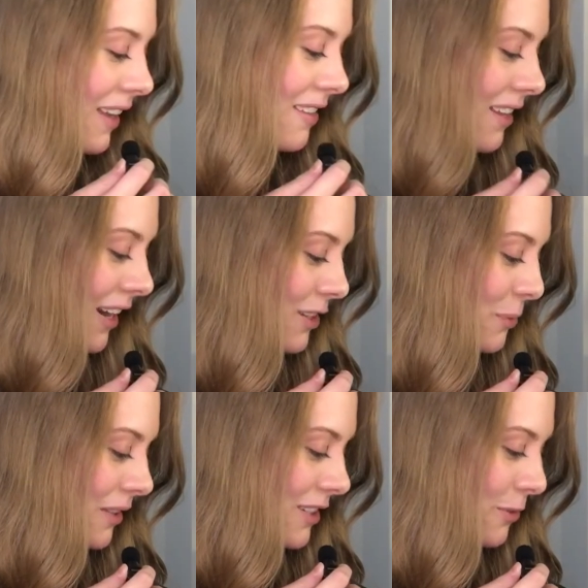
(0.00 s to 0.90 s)
The next
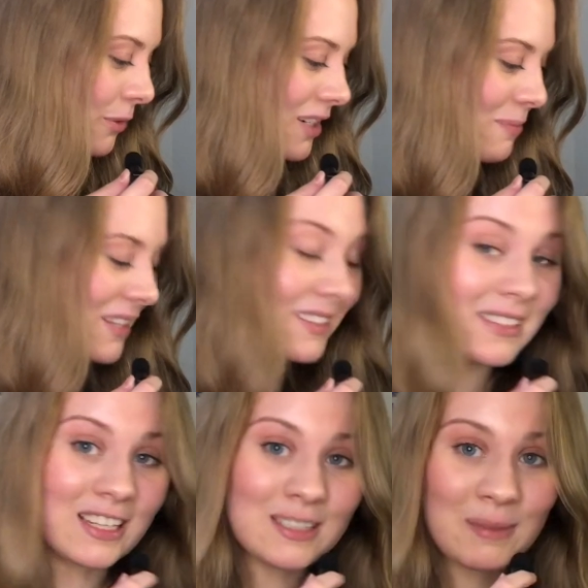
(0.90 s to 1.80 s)
one is going to be
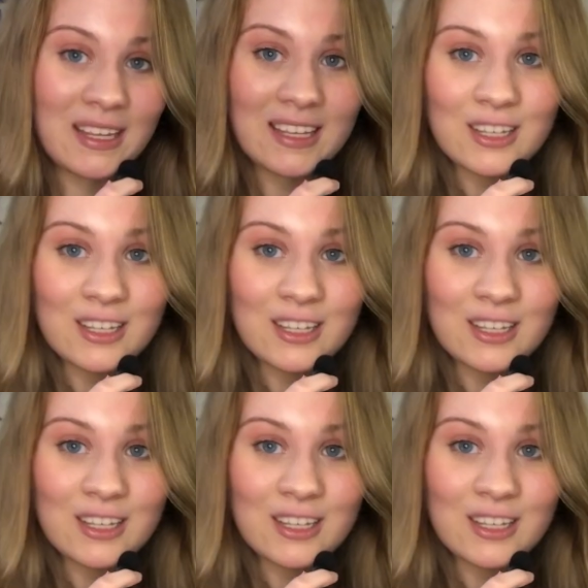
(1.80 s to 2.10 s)
sense-making